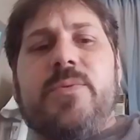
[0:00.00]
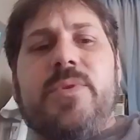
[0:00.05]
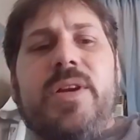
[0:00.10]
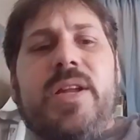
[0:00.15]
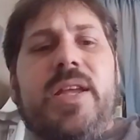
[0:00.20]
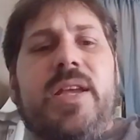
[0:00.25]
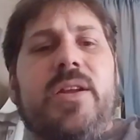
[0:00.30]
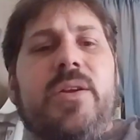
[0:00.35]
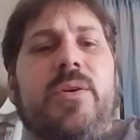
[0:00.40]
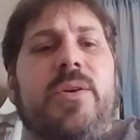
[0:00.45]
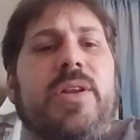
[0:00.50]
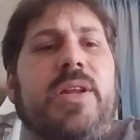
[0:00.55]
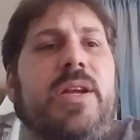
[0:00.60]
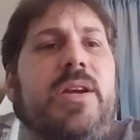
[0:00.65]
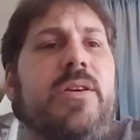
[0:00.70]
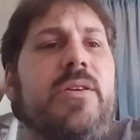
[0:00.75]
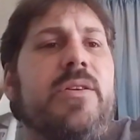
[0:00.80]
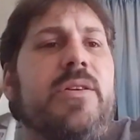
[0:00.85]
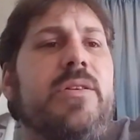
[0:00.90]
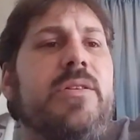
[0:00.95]
wanted to get on
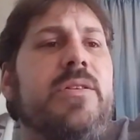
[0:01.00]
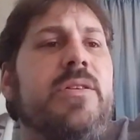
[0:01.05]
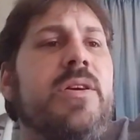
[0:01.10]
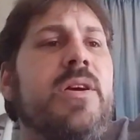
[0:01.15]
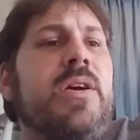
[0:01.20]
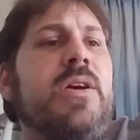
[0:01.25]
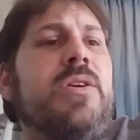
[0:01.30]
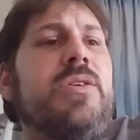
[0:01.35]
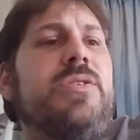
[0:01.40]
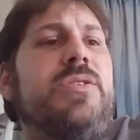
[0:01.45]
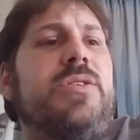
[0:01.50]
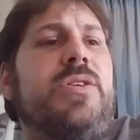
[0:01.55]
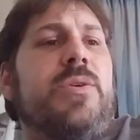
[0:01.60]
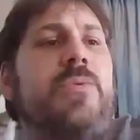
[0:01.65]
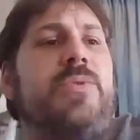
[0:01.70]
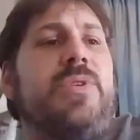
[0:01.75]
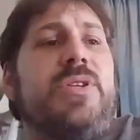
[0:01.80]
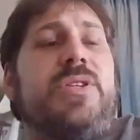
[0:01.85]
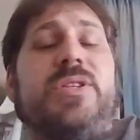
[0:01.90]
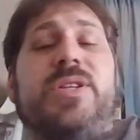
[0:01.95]
here and
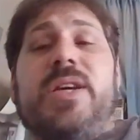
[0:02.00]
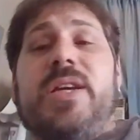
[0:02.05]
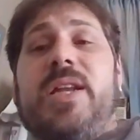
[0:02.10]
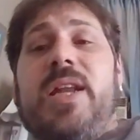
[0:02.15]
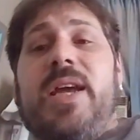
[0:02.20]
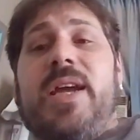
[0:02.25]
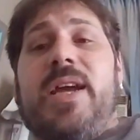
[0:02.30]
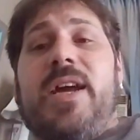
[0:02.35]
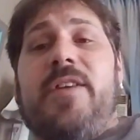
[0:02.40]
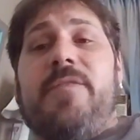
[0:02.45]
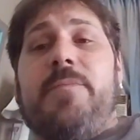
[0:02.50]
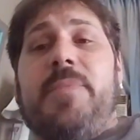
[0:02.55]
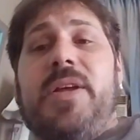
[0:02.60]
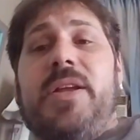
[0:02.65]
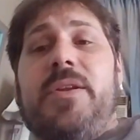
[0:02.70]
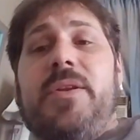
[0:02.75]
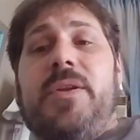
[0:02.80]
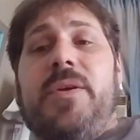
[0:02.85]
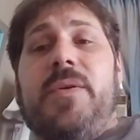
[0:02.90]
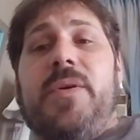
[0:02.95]
shoot the shit like I've
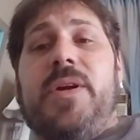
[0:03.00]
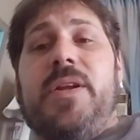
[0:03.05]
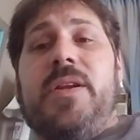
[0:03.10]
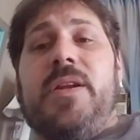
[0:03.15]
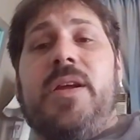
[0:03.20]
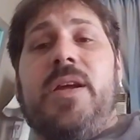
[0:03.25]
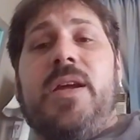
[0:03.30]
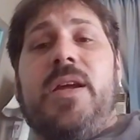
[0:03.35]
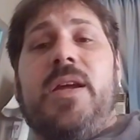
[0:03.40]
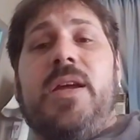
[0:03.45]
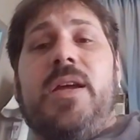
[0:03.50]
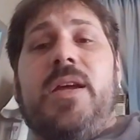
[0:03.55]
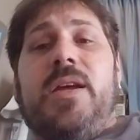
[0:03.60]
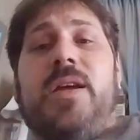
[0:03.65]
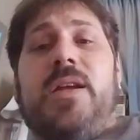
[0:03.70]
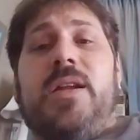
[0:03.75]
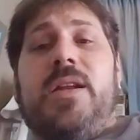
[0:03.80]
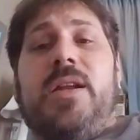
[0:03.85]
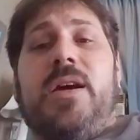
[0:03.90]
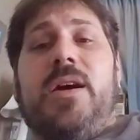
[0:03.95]
been doing.
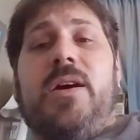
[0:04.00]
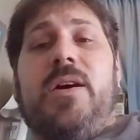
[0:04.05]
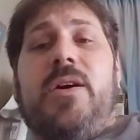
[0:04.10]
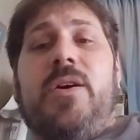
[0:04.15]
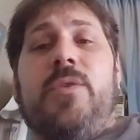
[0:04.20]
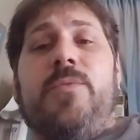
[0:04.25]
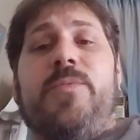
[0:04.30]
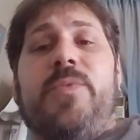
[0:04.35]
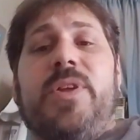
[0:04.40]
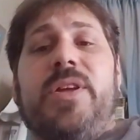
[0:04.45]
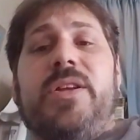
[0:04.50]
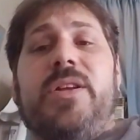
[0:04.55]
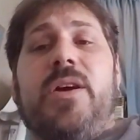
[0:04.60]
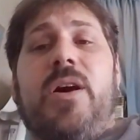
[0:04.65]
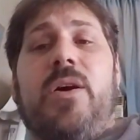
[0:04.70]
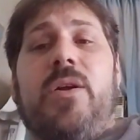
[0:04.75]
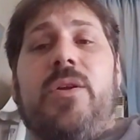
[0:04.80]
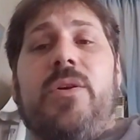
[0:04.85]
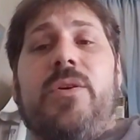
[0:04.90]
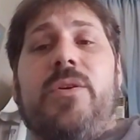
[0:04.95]
And hopefully
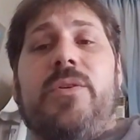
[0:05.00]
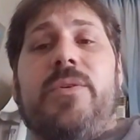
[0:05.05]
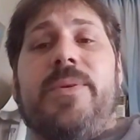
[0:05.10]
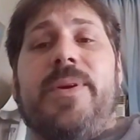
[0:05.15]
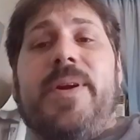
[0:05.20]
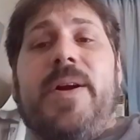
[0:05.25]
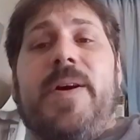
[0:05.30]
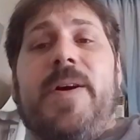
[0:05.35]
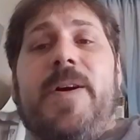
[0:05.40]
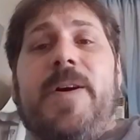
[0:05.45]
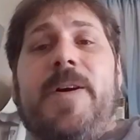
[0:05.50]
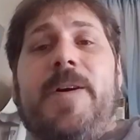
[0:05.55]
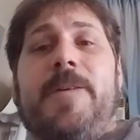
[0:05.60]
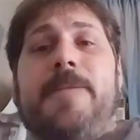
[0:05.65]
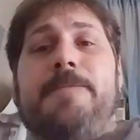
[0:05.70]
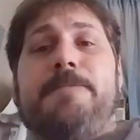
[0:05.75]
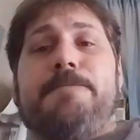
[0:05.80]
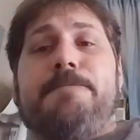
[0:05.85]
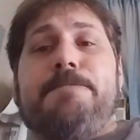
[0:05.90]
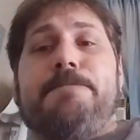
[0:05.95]
y'all are
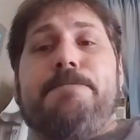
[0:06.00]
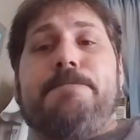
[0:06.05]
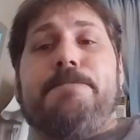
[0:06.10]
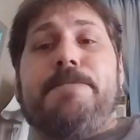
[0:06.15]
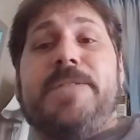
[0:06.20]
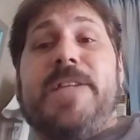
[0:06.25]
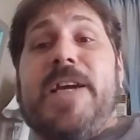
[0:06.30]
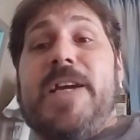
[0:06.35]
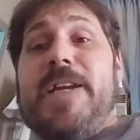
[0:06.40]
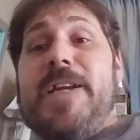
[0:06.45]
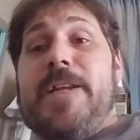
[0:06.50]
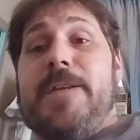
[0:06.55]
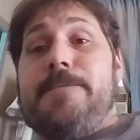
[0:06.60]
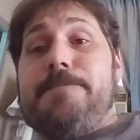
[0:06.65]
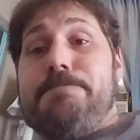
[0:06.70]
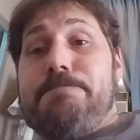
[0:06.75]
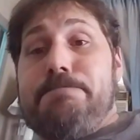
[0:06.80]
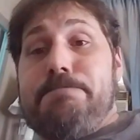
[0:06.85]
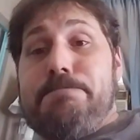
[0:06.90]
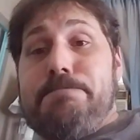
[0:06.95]
digging it.
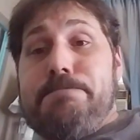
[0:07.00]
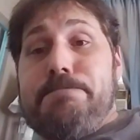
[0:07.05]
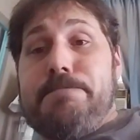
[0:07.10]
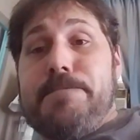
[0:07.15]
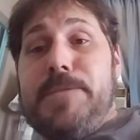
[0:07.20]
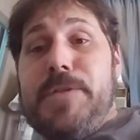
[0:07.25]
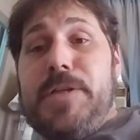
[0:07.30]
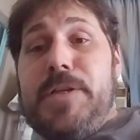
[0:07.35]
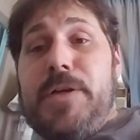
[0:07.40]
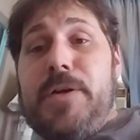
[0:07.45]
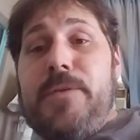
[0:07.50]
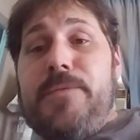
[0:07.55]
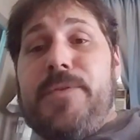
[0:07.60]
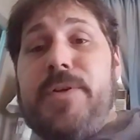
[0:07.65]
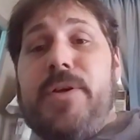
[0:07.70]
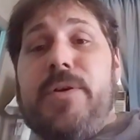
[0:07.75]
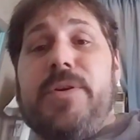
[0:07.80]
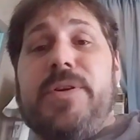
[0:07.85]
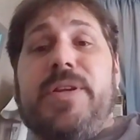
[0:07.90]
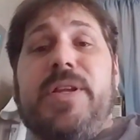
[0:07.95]
If
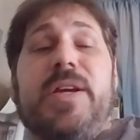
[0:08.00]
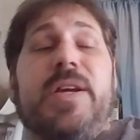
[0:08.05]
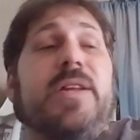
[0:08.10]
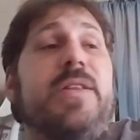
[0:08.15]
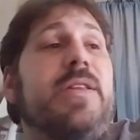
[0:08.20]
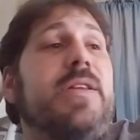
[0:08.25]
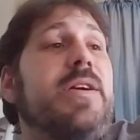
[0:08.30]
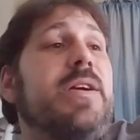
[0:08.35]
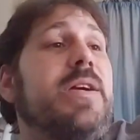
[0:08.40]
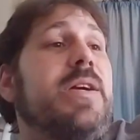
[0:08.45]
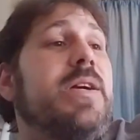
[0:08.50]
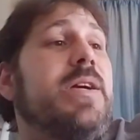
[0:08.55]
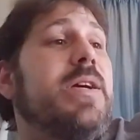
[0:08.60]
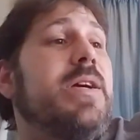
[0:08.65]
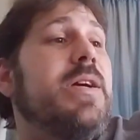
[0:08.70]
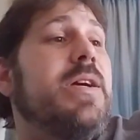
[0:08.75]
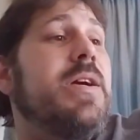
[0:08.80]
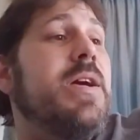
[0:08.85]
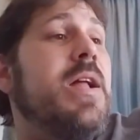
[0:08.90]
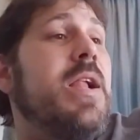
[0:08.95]
y'all are digging the
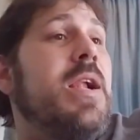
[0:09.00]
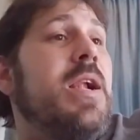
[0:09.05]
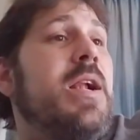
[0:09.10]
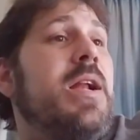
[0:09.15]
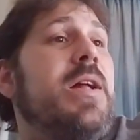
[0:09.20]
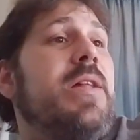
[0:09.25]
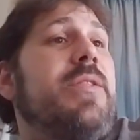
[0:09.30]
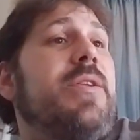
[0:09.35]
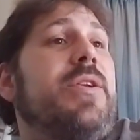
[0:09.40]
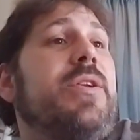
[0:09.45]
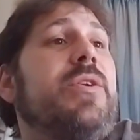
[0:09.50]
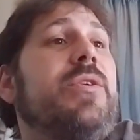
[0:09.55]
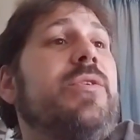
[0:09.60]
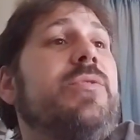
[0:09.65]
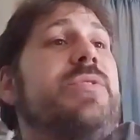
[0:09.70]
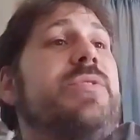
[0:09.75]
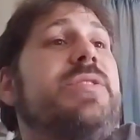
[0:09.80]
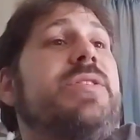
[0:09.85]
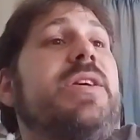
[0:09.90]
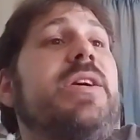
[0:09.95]

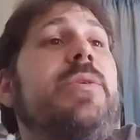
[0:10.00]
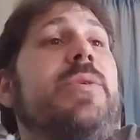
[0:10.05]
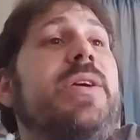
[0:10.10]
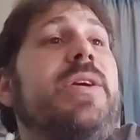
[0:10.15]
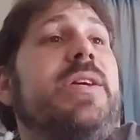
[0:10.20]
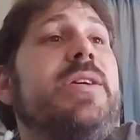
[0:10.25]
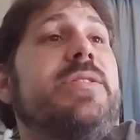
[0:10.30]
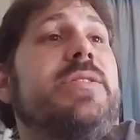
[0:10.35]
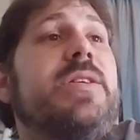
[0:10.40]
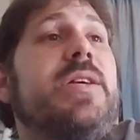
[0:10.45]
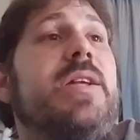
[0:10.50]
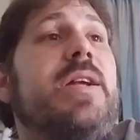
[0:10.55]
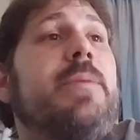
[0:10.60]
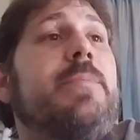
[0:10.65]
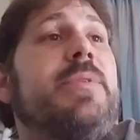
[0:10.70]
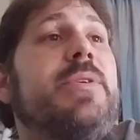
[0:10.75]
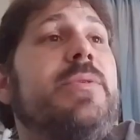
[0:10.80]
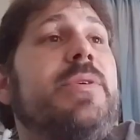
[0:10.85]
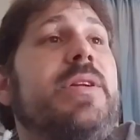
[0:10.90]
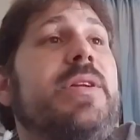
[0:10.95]
new series that
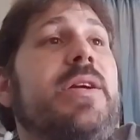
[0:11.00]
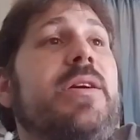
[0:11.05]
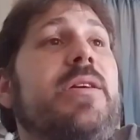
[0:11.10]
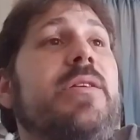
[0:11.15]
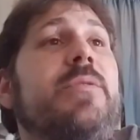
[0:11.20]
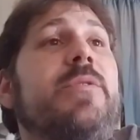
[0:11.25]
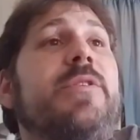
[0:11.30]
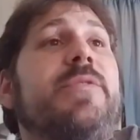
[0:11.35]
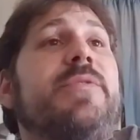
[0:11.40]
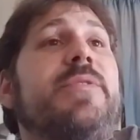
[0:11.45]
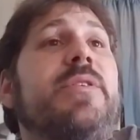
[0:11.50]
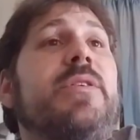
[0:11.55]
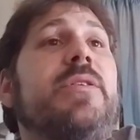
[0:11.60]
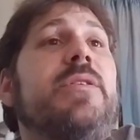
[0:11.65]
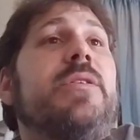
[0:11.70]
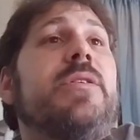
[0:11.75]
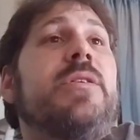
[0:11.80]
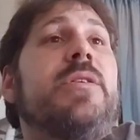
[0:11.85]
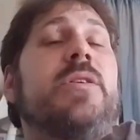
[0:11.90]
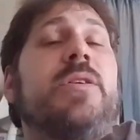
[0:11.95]
I'm doing here with
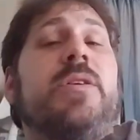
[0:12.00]
the